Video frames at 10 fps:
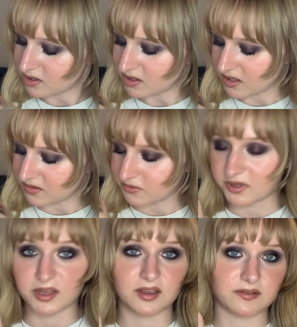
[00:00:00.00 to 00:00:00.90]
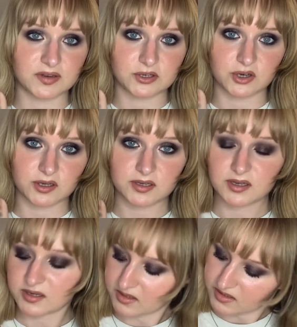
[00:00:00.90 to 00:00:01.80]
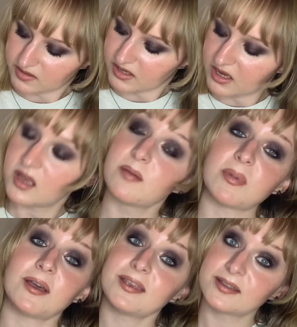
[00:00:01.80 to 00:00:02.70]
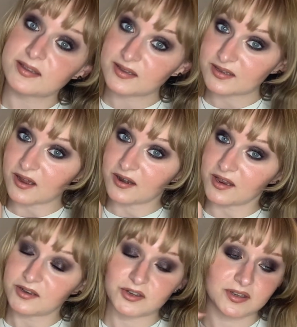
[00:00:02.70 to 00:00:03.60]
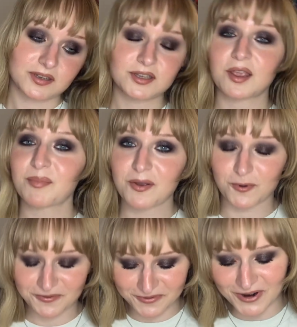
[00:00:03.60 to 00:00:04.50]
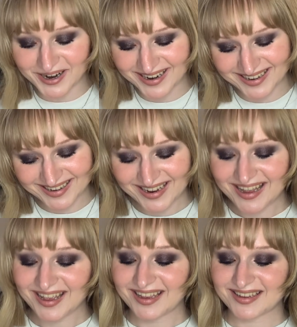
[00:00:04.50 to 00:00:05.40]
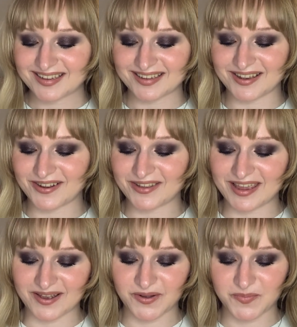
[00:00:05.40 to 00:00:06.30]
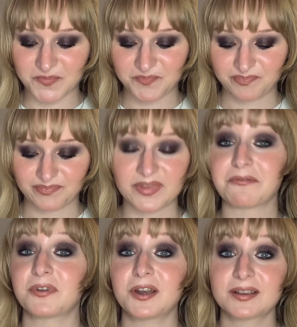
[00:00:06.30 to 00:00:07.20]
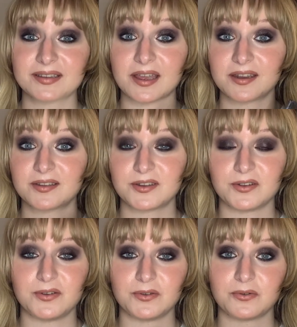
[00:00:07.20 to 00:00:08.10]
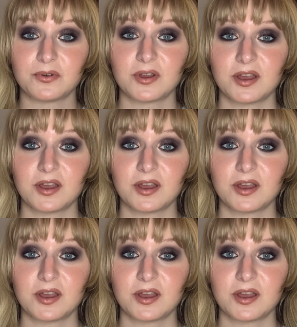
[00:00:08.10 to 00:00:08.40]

doesn't really give it justice, but it's stunning. Just take my word for it. So yeah, I'm very excited to